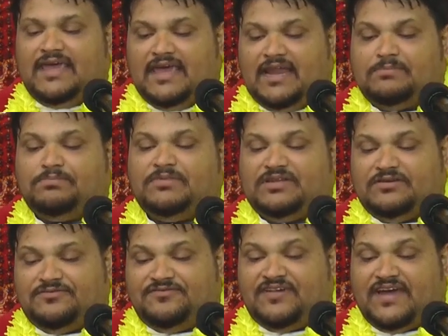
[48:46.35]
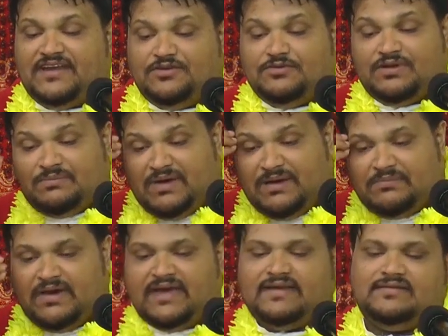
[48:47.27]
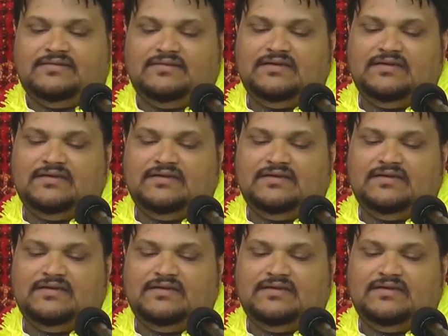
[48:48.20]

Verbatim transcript: help me to find you in my mind.